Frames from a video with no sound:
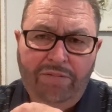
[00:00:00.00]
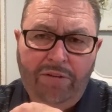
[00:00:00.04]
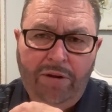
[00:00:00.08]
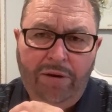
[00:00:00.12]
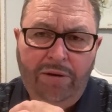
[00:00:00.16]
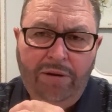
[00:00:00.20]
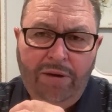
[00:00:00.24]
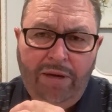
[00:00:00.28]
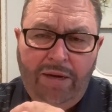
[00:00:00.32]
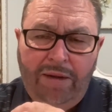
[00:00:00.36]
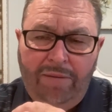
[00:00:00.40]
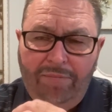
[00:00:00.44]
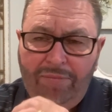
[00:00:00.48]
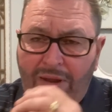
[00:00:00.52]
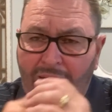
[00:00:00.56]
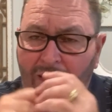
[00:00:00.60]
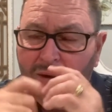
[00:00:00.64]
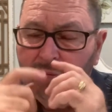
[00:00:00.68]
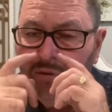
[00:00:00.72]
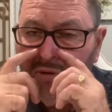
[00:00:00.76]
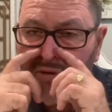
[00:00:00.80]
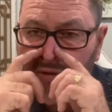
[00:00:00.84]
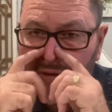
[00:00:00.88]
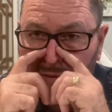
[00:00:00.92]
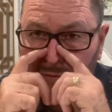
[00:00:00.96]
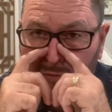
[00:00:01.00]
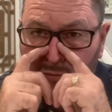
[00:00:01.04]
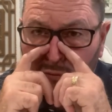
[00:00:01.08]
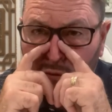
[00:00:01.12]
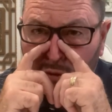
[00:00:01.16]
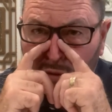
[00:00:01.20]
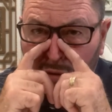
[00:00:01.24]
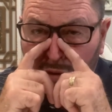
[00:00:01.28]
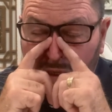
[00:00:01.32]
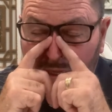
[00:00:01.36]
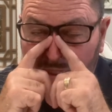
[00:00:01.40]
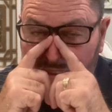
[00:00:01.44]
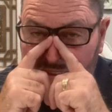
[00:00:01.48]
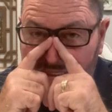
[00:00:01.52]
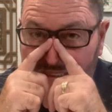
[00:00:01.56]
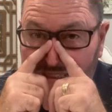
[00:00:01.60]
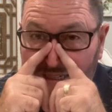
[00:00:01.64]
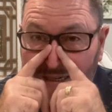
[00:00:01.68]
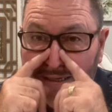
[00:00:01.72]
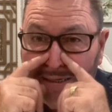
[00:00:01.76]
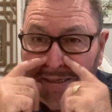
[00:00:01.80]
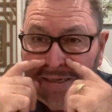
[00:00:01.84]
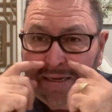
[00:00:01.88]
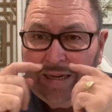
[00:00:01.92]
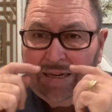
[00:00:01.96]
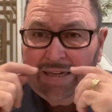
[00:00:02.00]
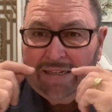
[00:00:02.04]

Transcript: And I really realized that